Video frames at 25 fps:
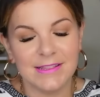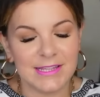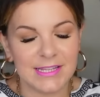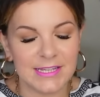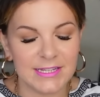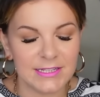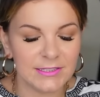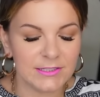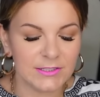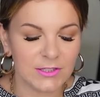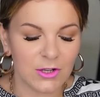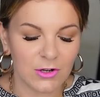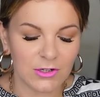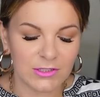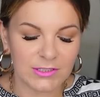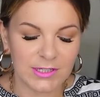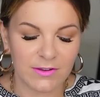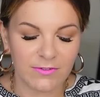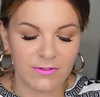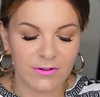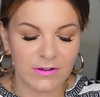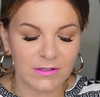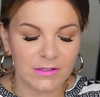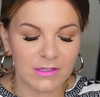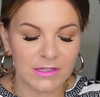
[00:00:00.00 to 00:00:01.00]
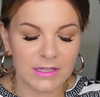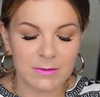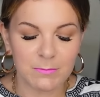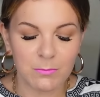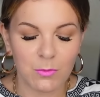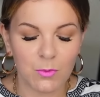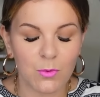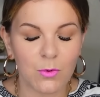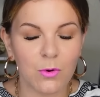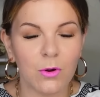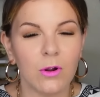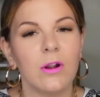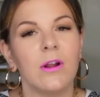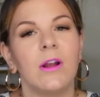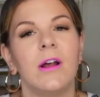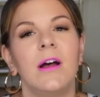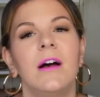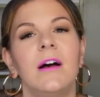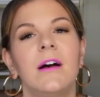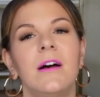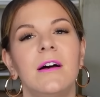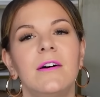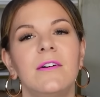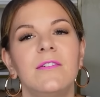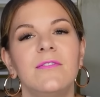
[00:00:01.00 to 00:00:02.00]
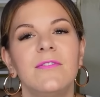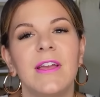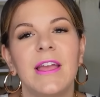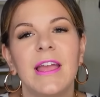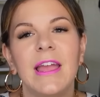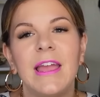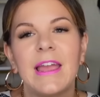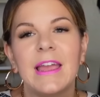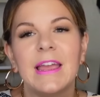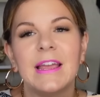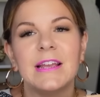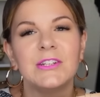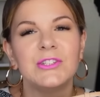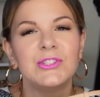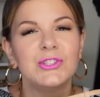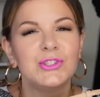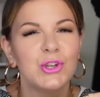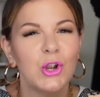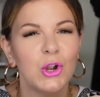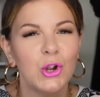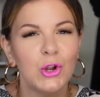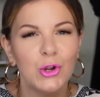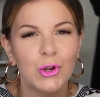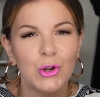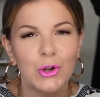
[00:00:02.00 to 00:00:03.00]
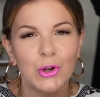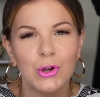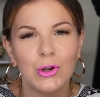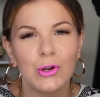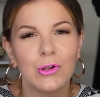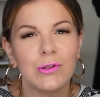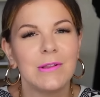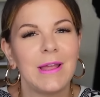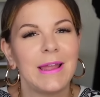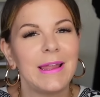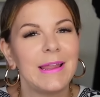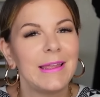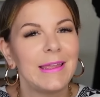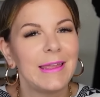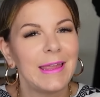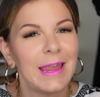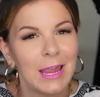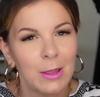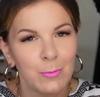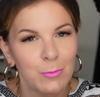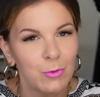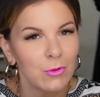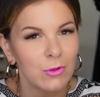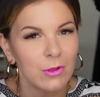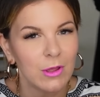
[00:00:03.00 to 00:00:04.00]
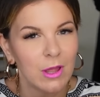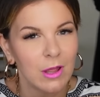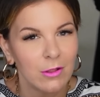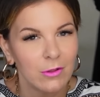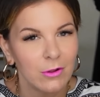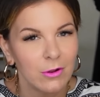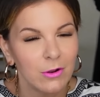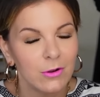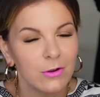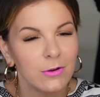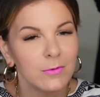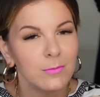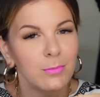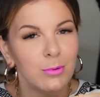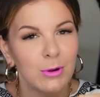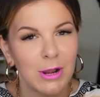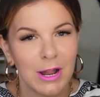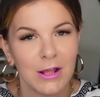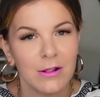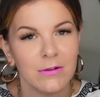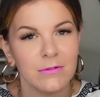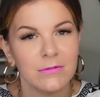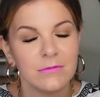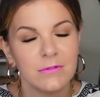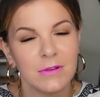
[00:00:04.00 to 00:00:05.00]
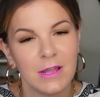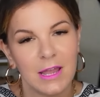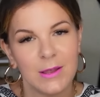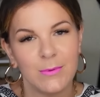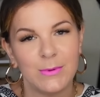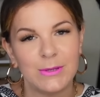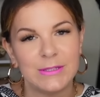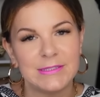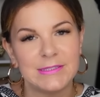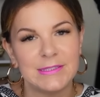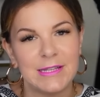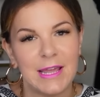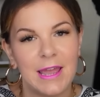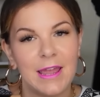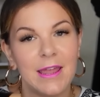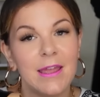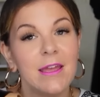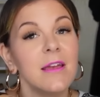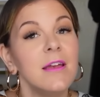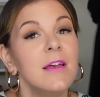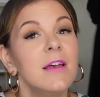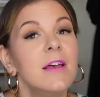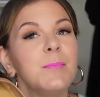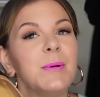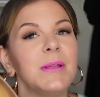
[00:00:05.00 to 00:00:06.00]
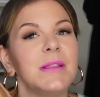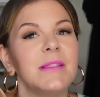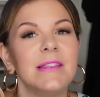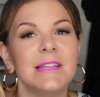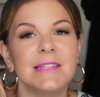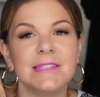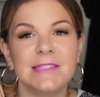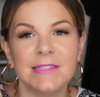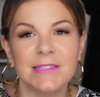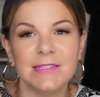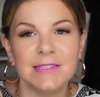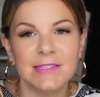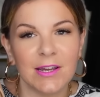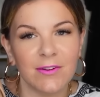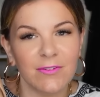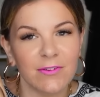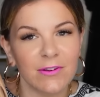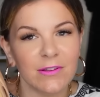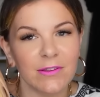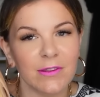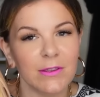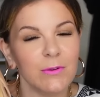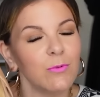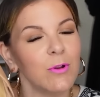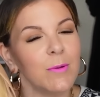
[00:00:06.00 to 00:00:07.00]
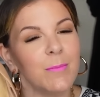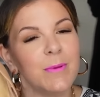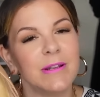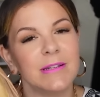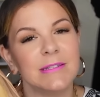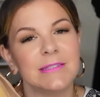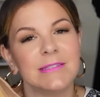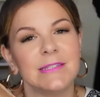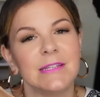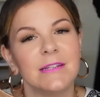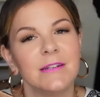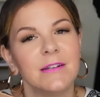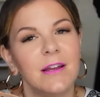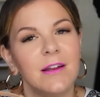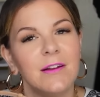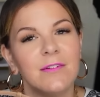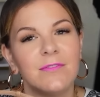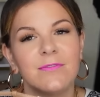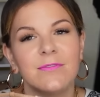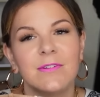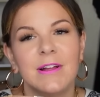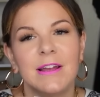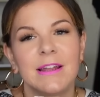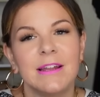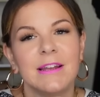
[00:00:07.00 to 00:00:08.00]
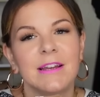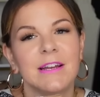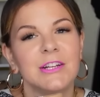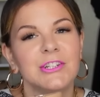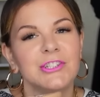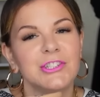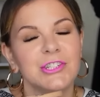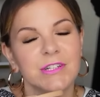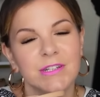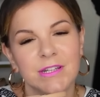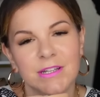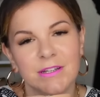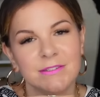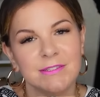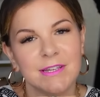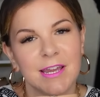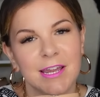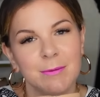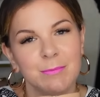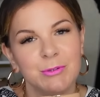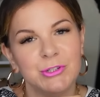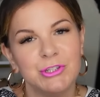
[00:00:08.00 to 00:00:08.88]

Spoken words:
These are definitely more of a darker, like camel colored brown, I would say. But this is definitely reminiscent of like a Chanel type